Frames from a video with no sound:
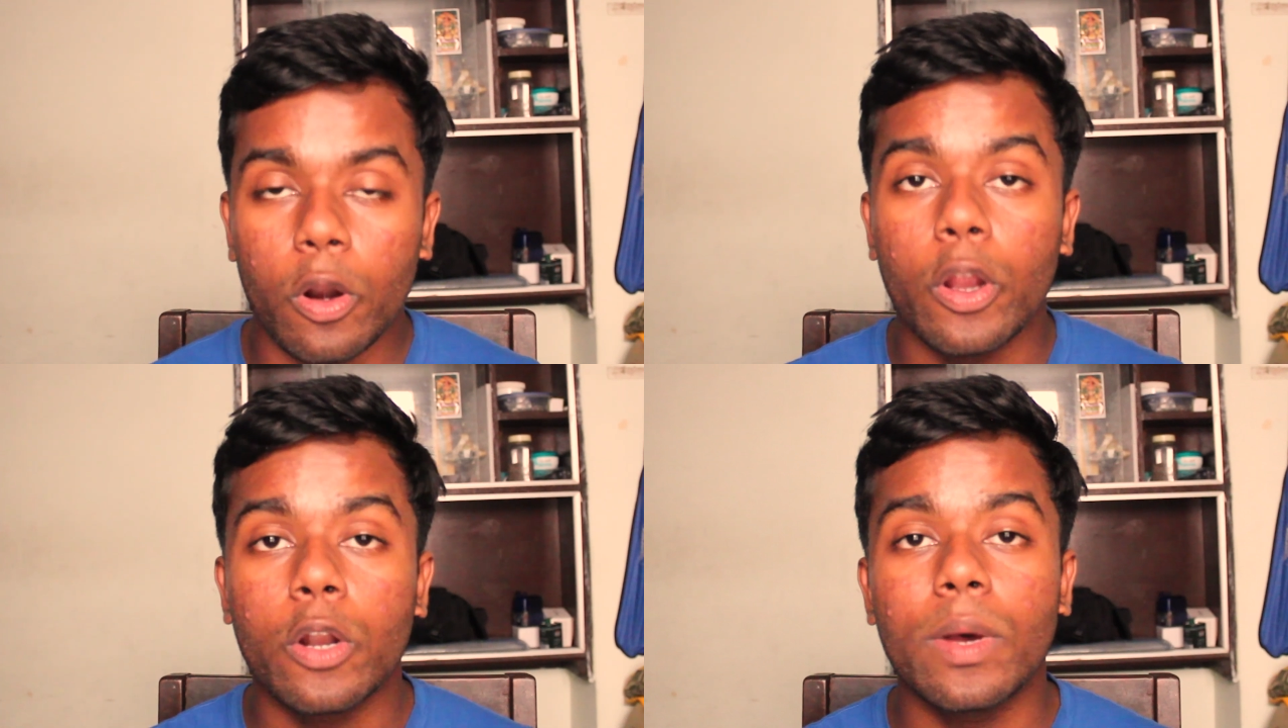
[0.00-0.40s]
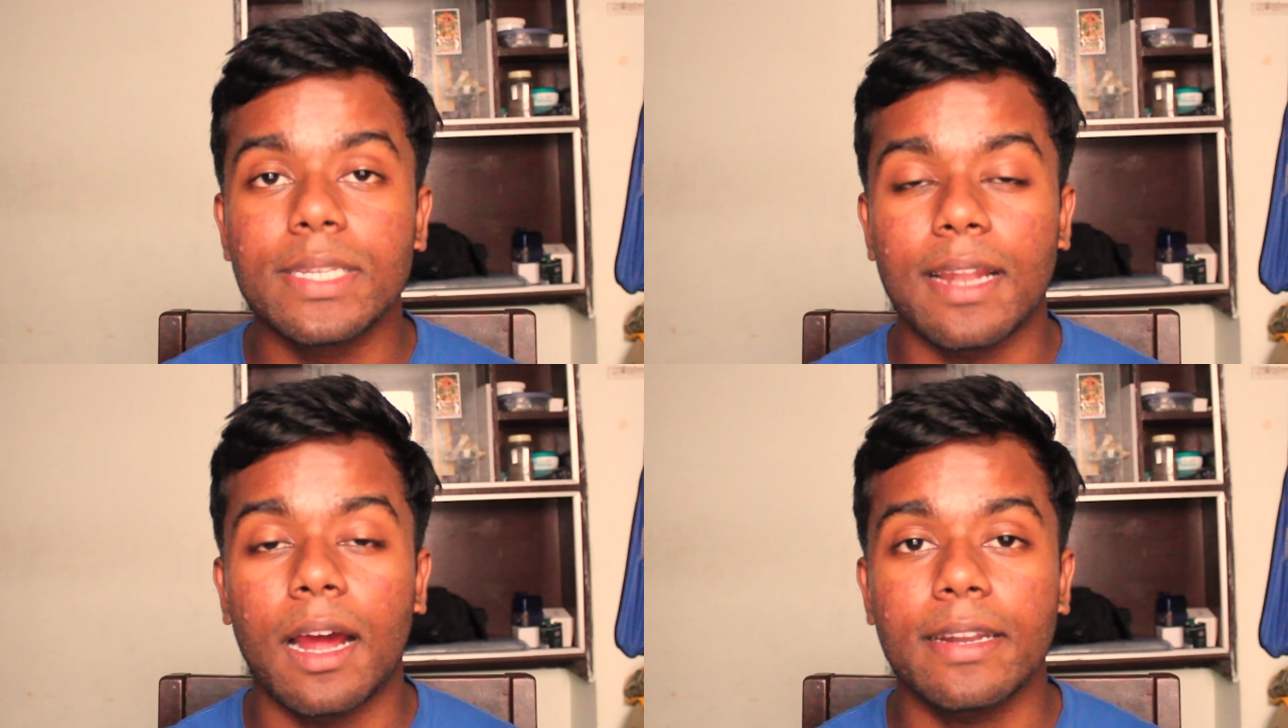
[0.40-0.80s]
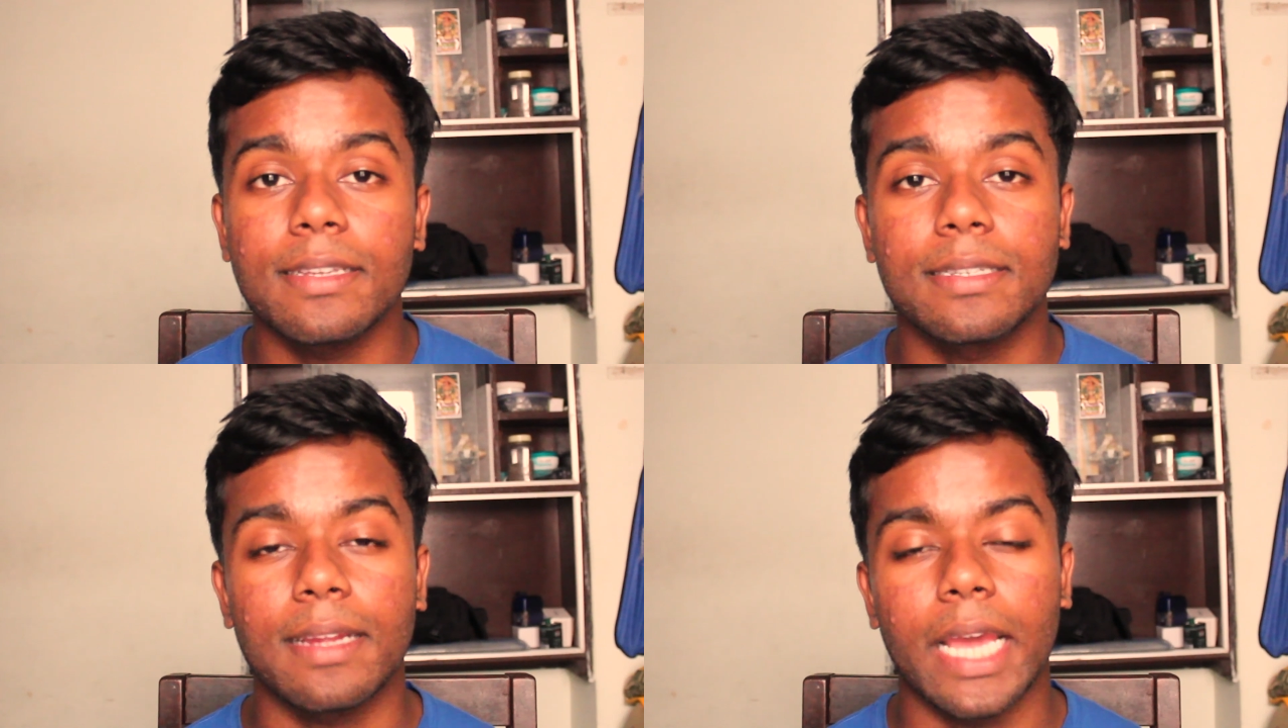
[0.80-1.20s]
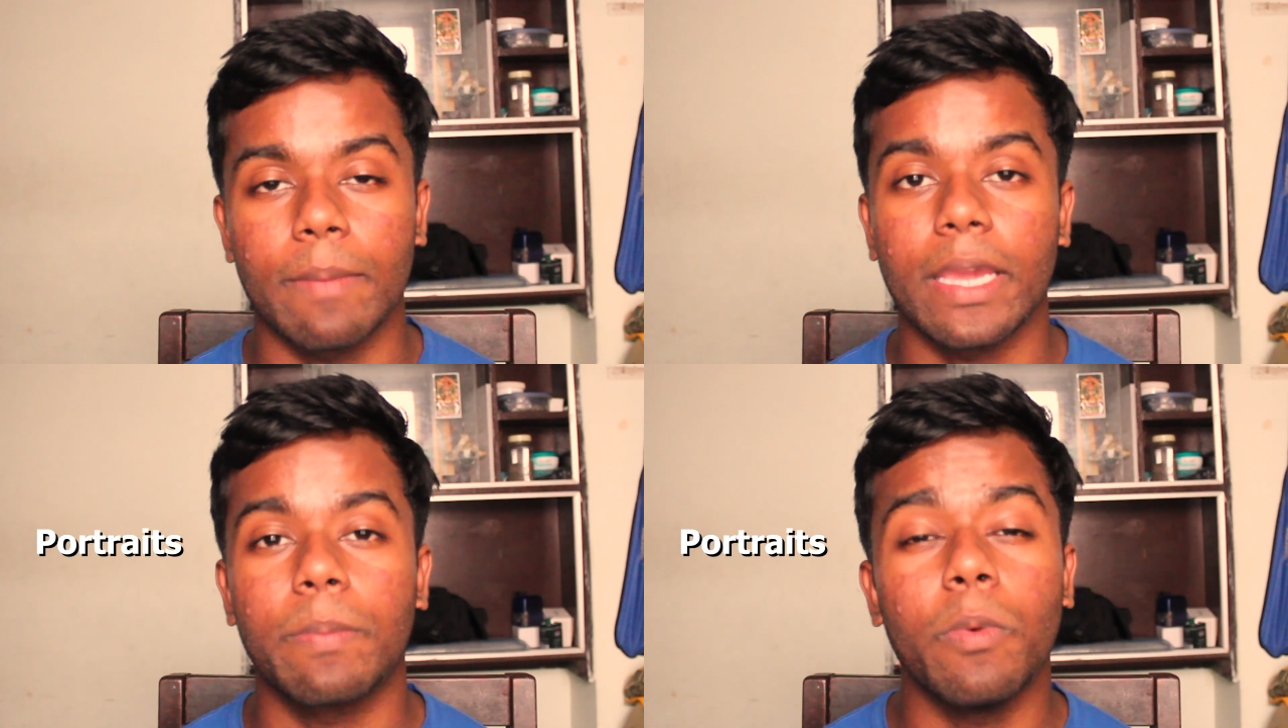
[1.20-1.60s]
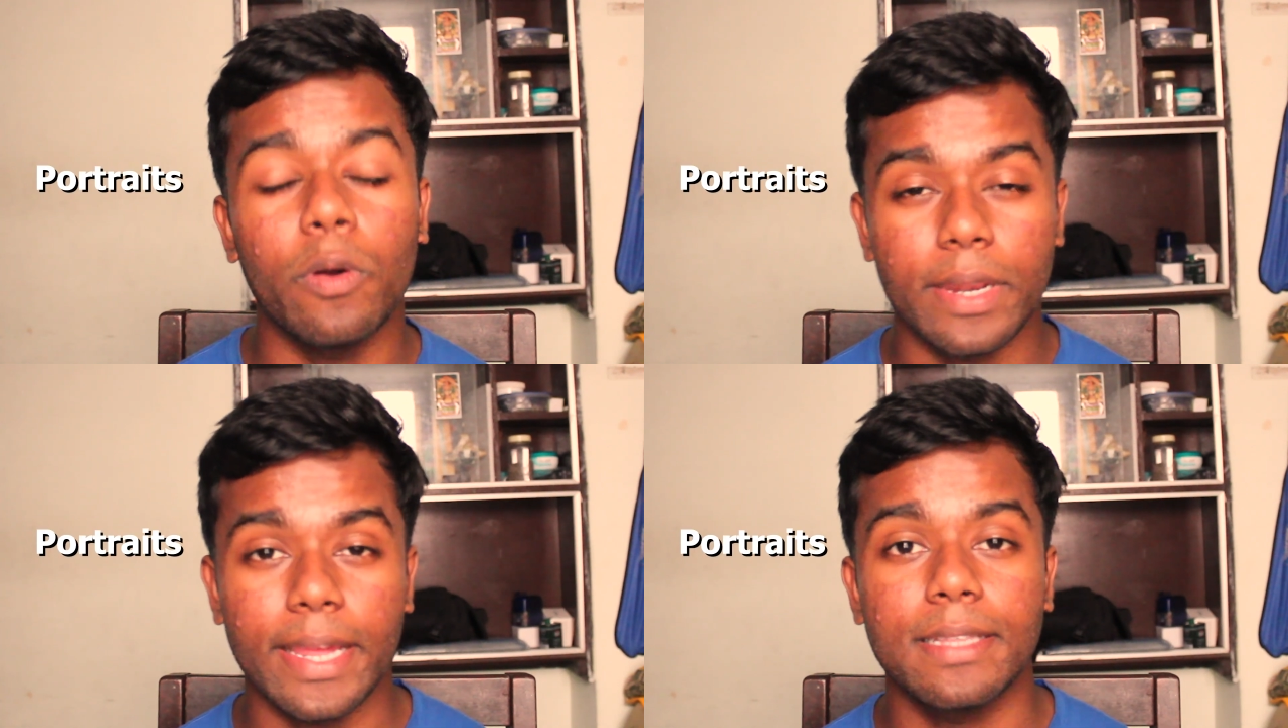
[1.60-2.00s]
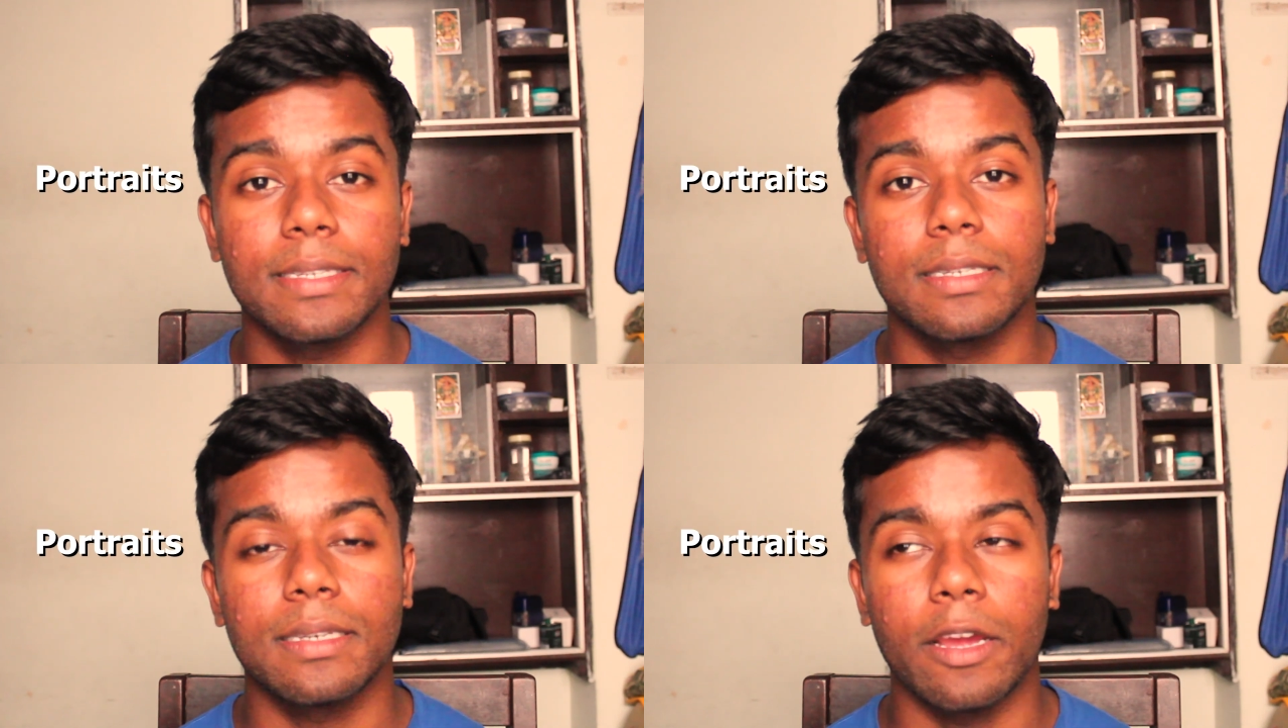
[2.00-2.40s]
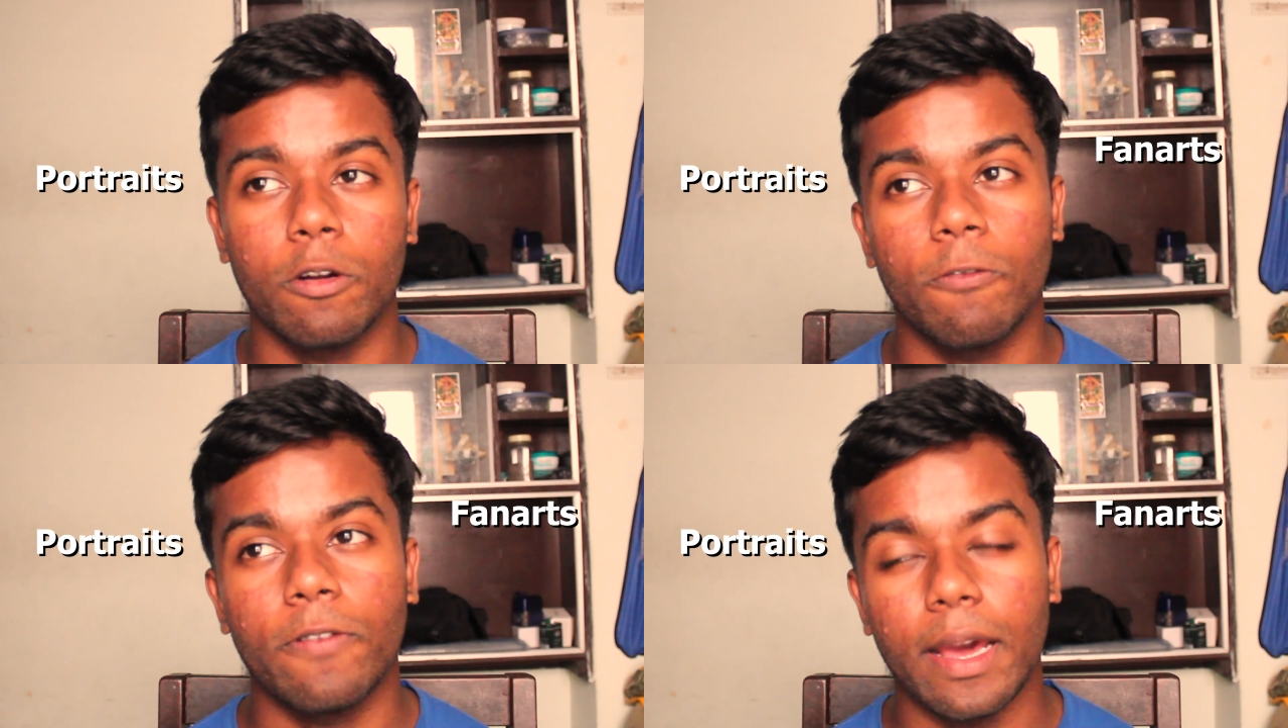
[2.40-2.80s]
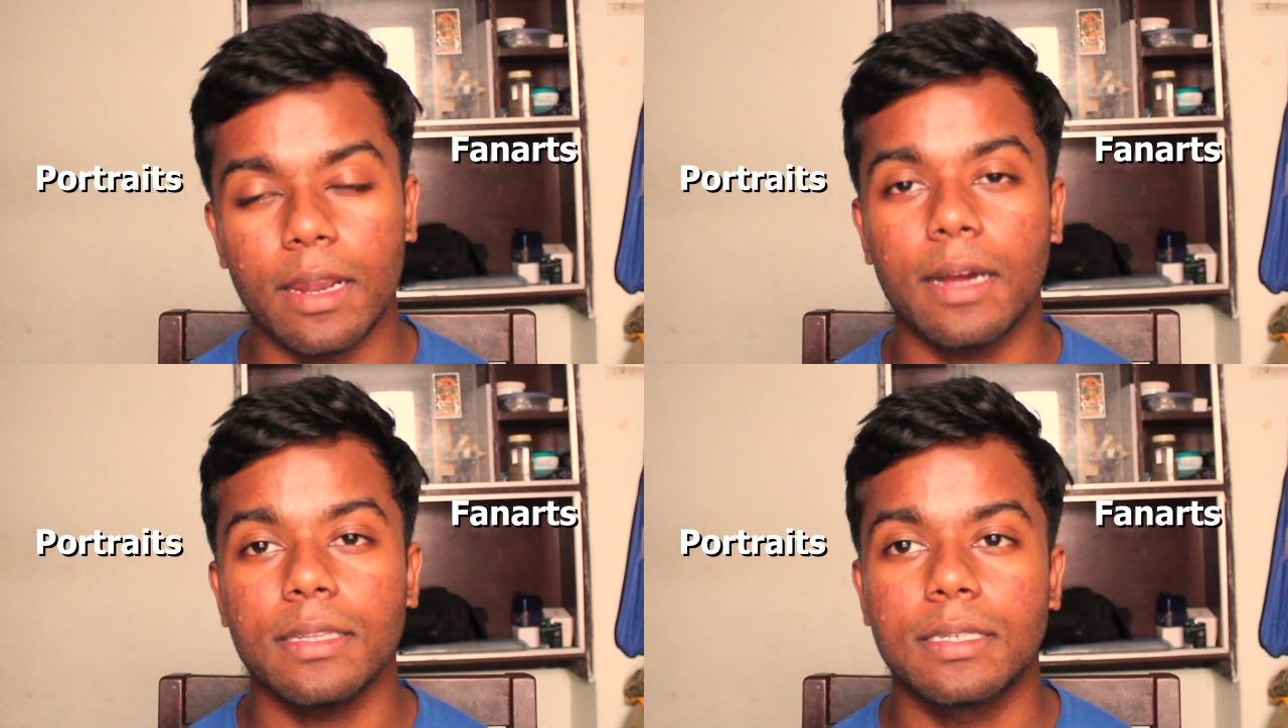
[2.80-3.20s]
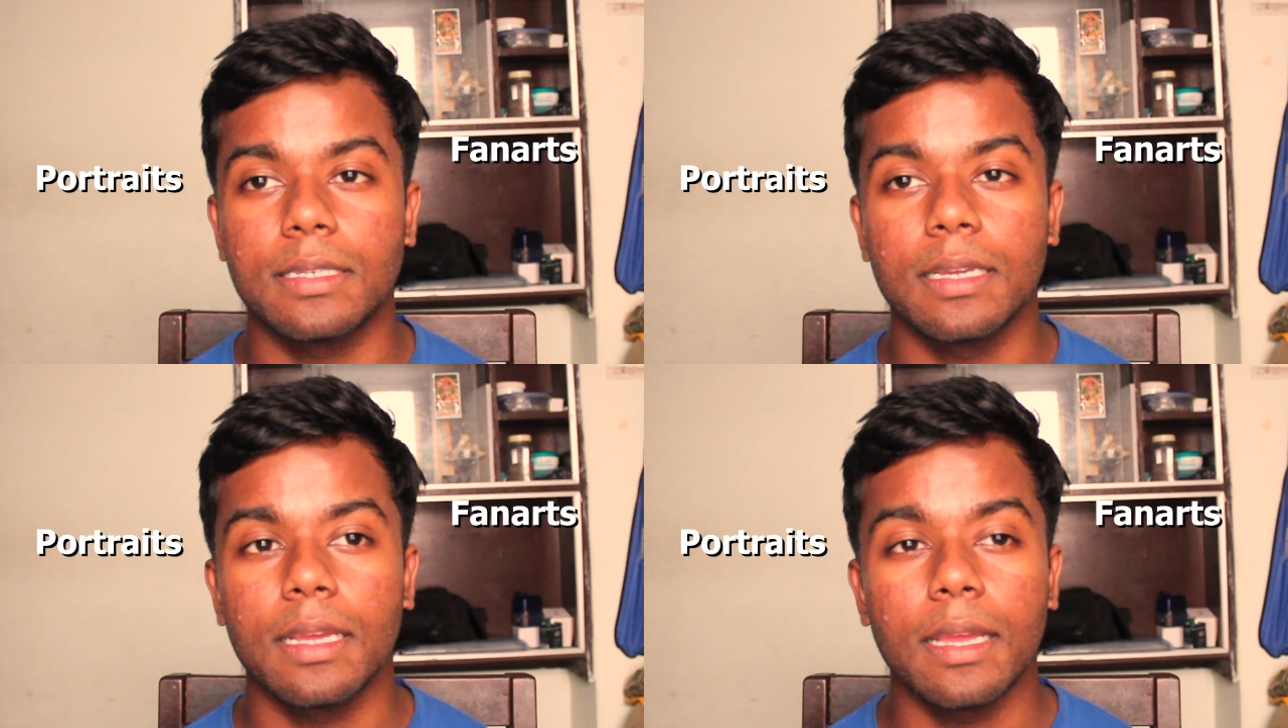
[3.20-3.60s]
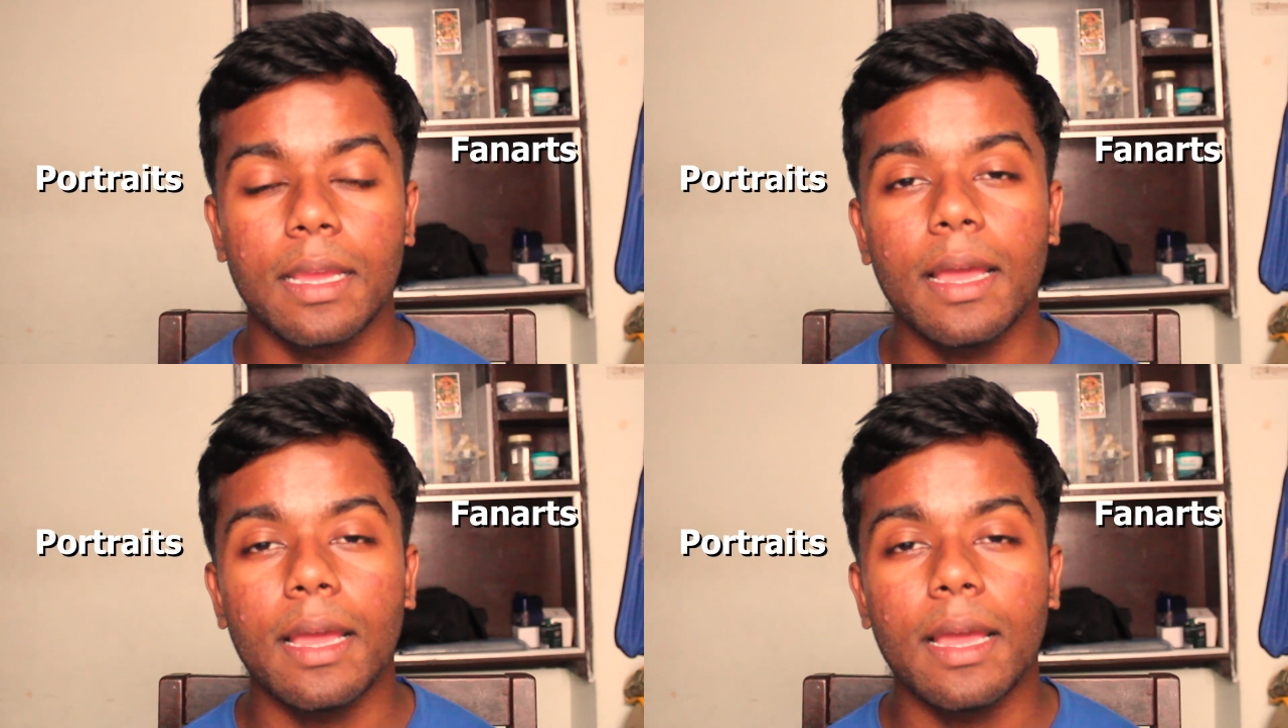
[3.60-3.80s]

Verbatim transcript: What do I do as an artist? I make portraits, I do fan arts,